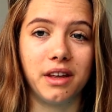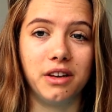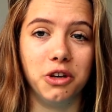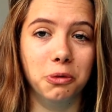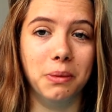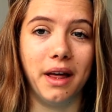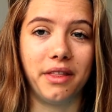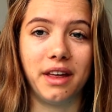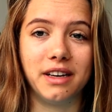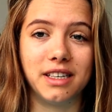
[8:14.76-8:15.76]
new
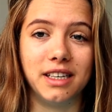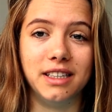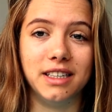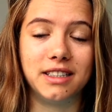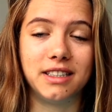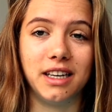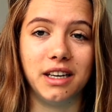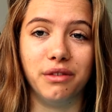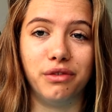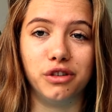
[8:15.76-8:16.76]
math, as I did
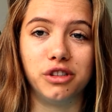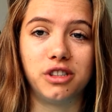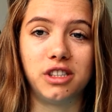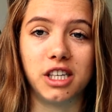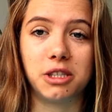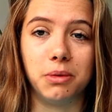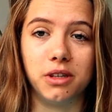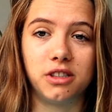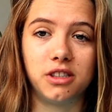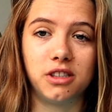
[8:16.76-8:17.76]
in the first 6
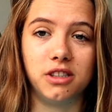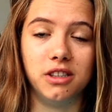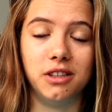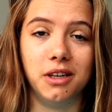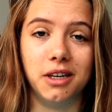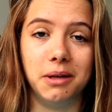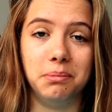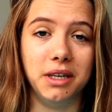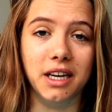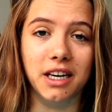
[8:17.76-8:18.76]
months
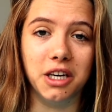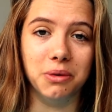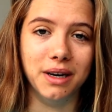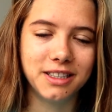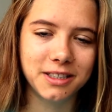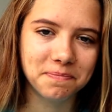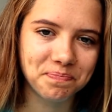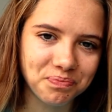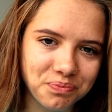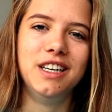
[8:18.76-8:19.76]
being in the US.
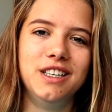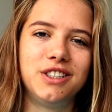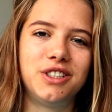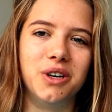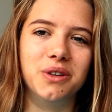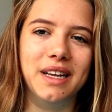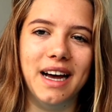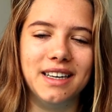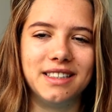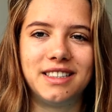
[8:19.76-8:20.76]
So
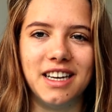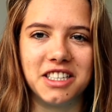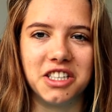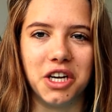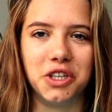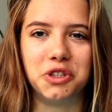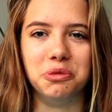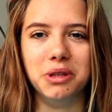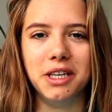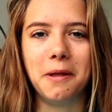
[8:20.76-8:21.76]
that says it all to
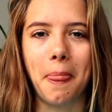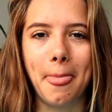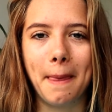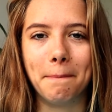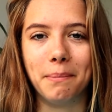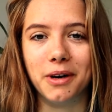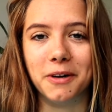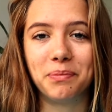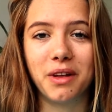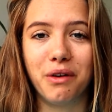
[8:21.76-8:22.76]
me.
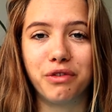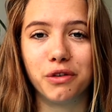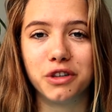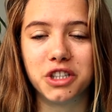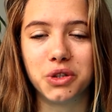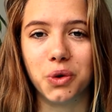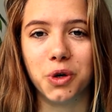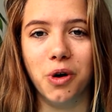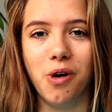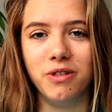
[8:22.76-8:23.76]
But of course, it's all
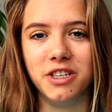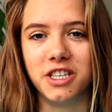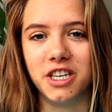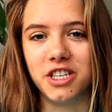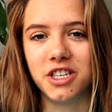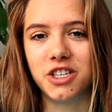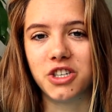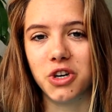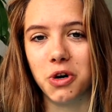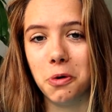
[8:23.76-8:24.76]
your own decision,
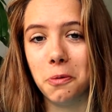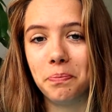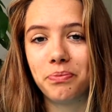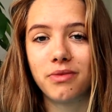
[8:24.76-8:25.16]
so